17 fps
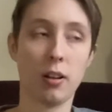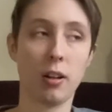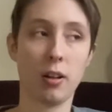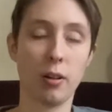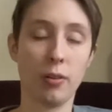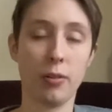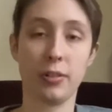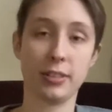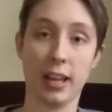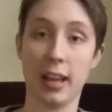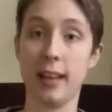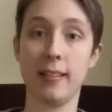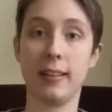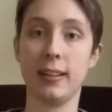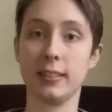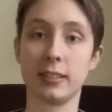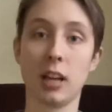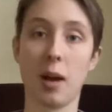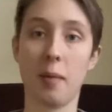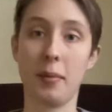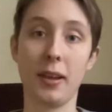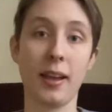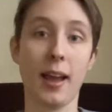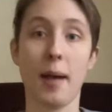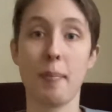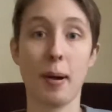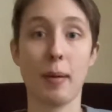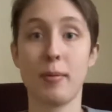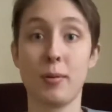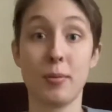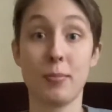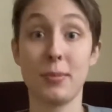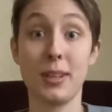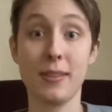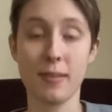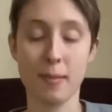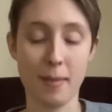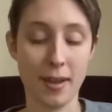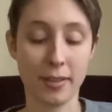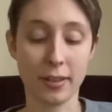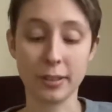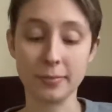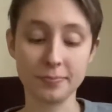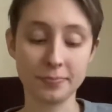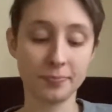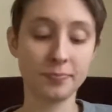oh, there's aliens coming, I probably wouldn't believe them either.